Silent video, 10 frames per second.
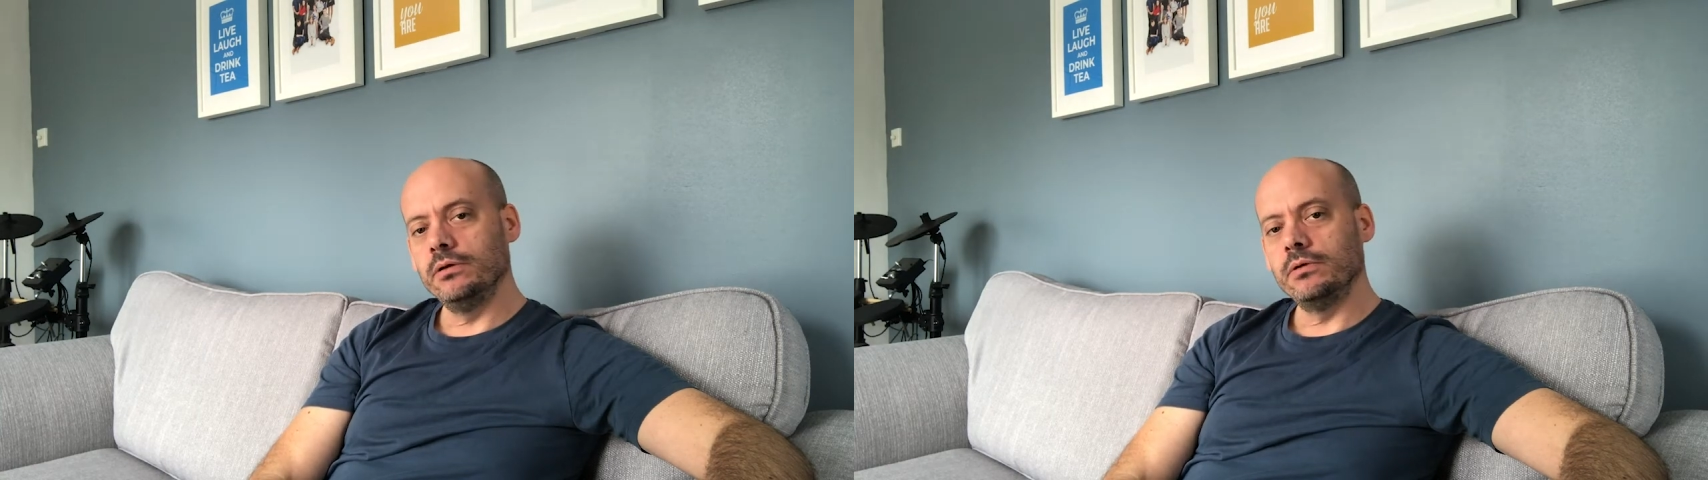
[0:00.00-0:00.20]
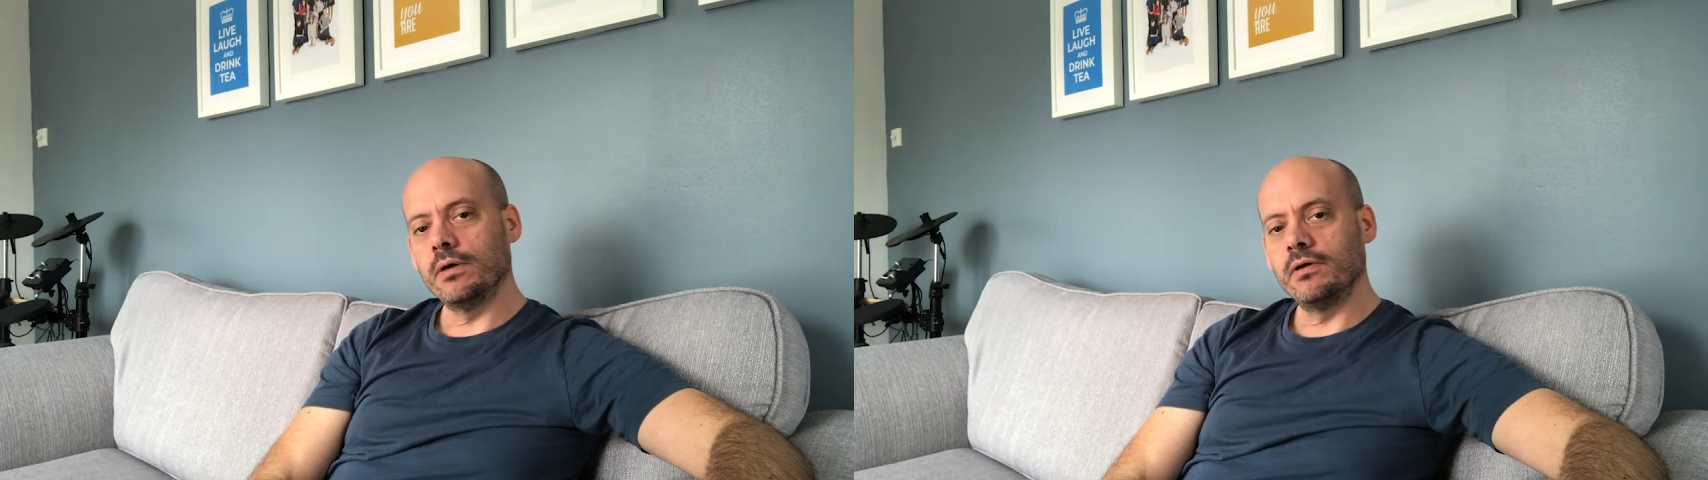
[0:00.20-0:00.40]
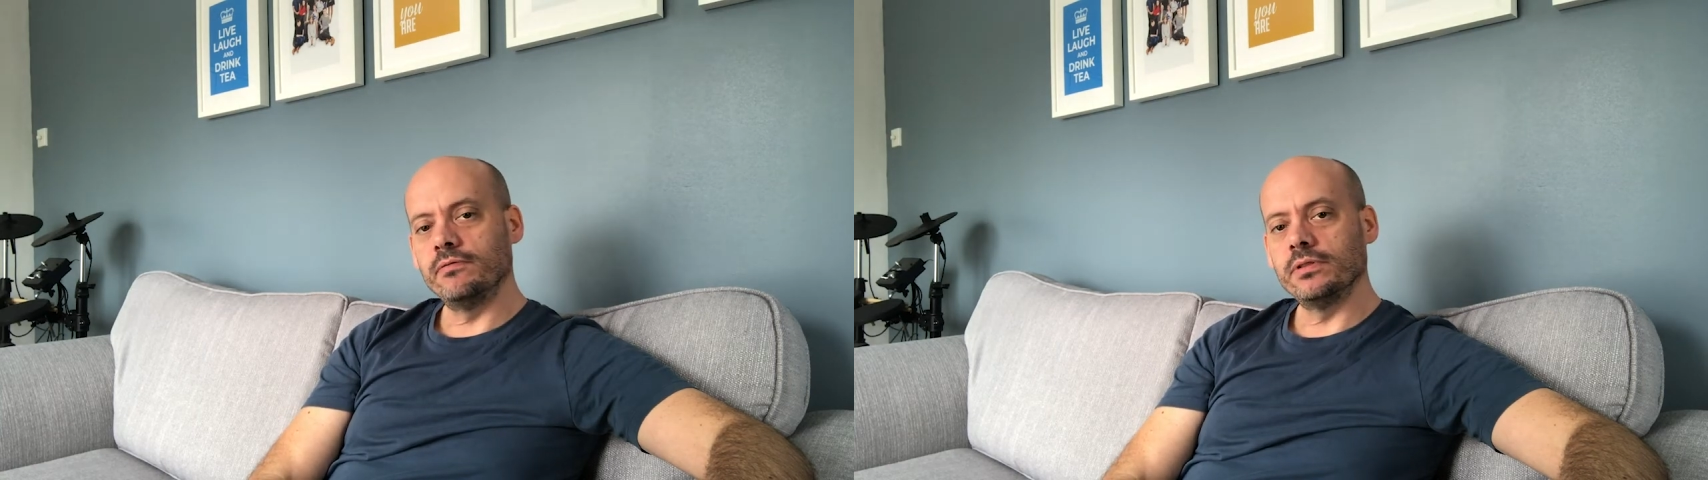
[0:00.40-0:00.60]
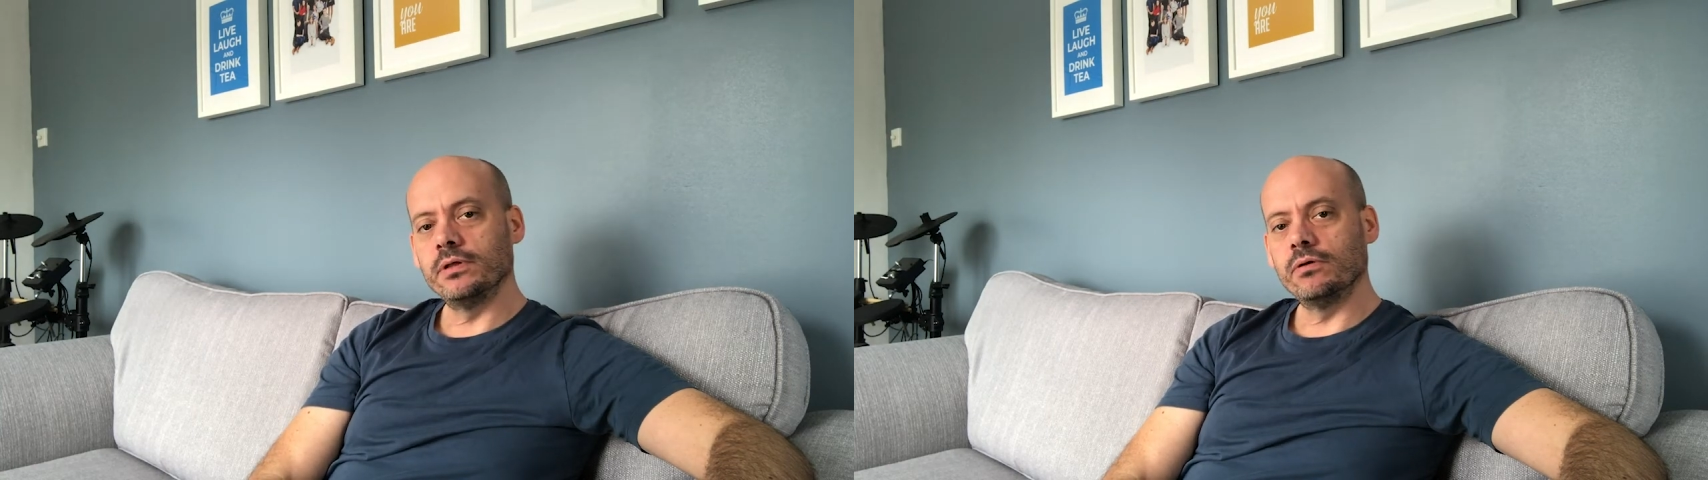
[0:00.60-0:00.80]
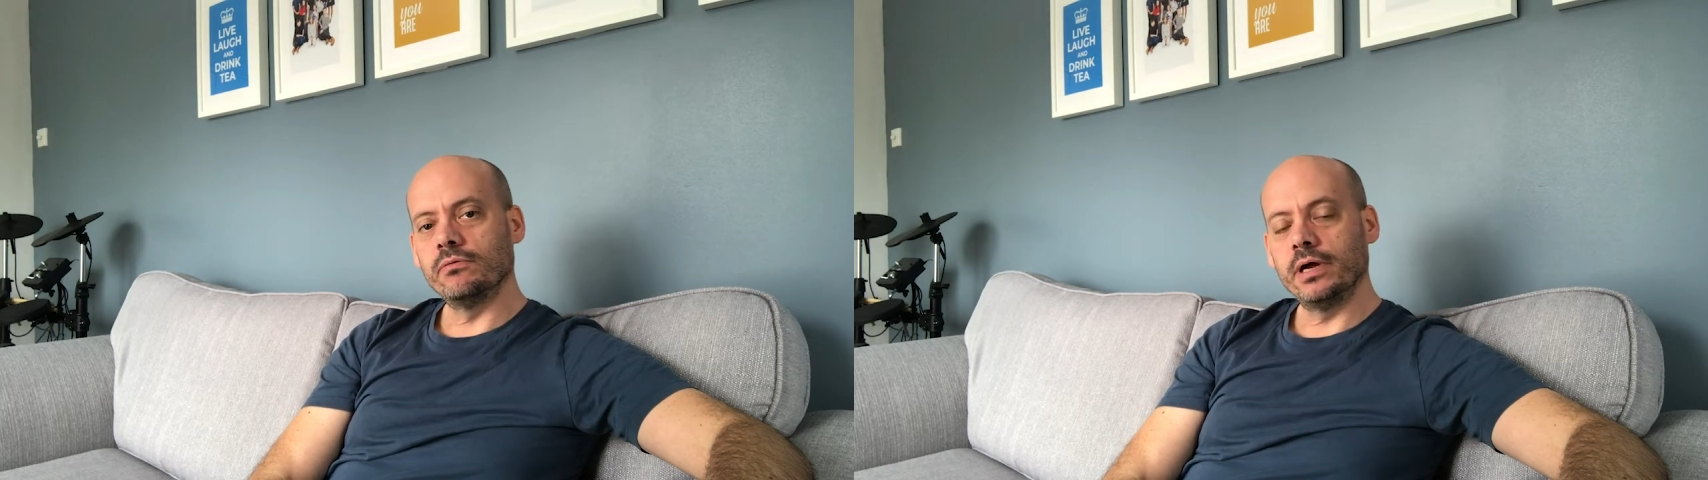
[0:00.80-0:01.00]
you know
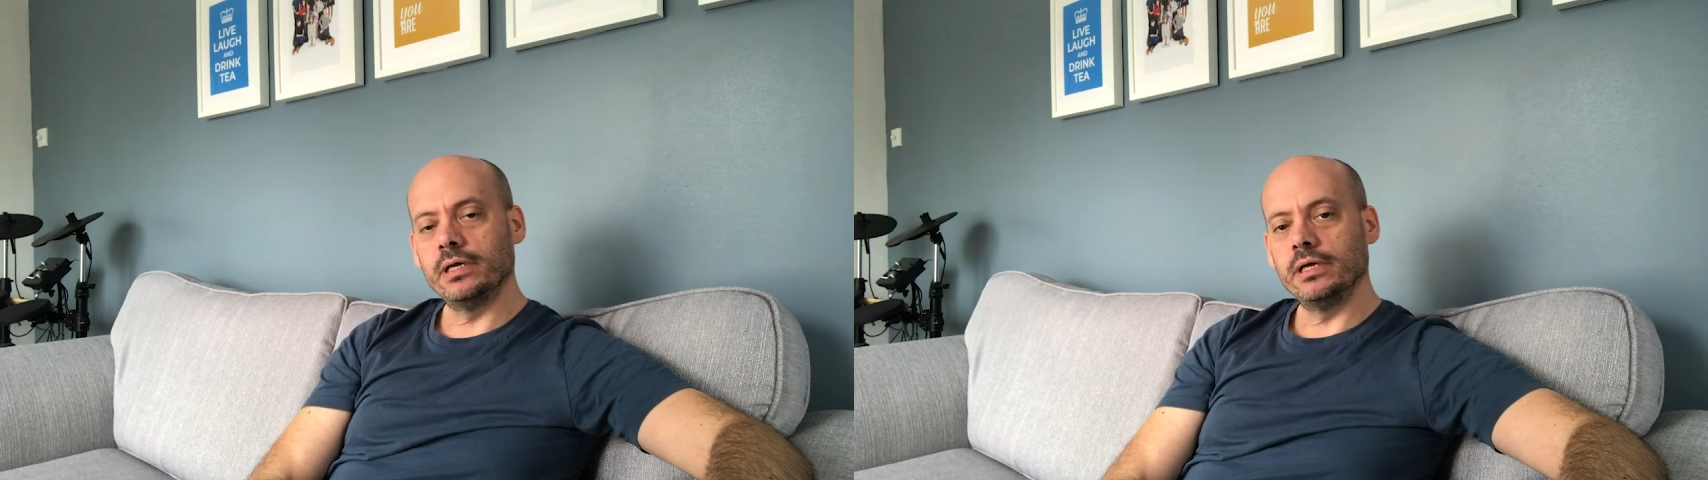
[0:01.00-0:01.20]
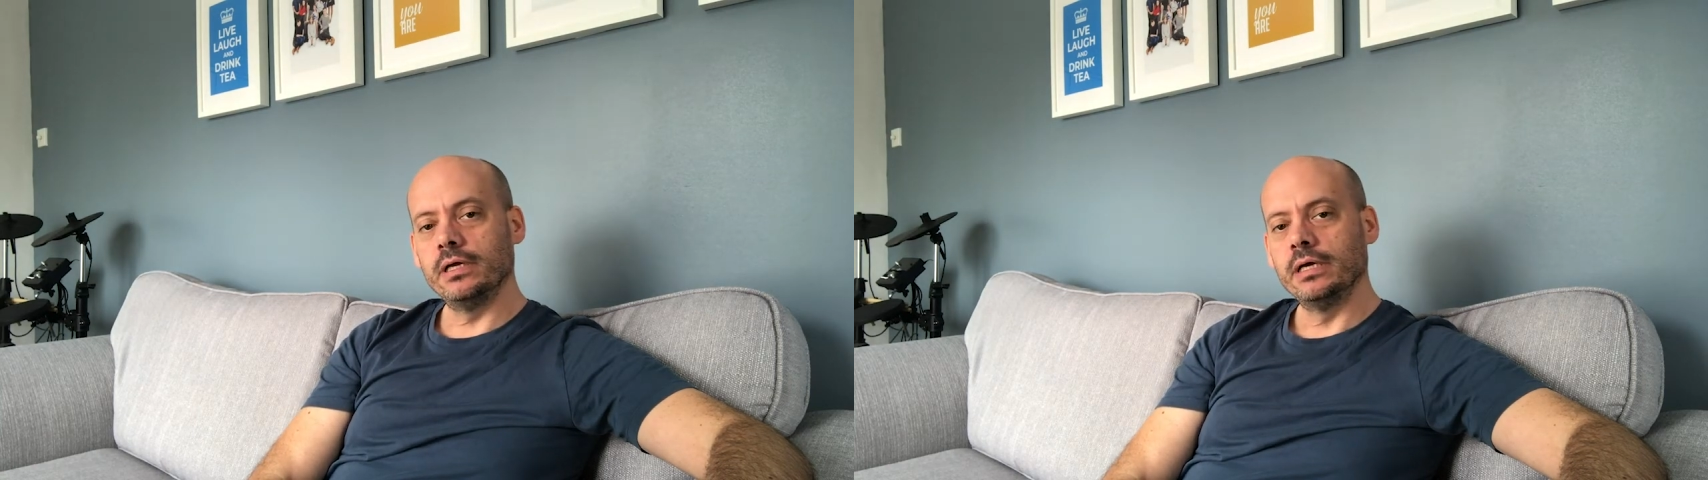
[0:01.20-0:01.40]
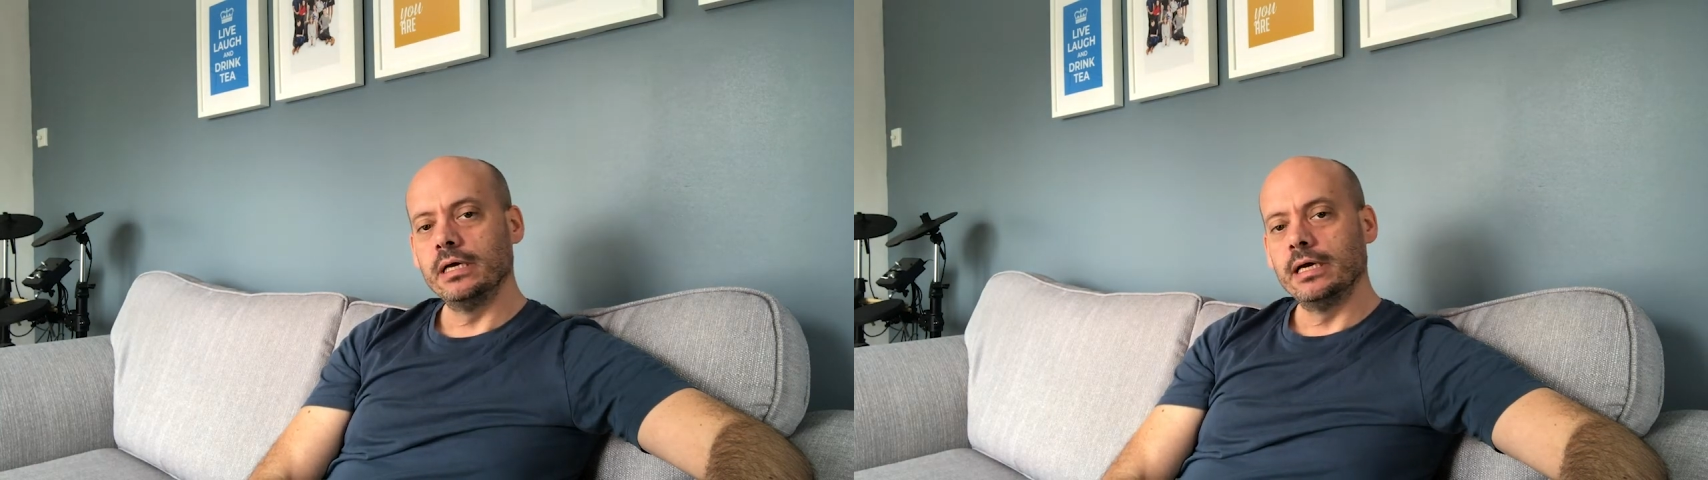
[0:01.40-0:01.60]
everything already,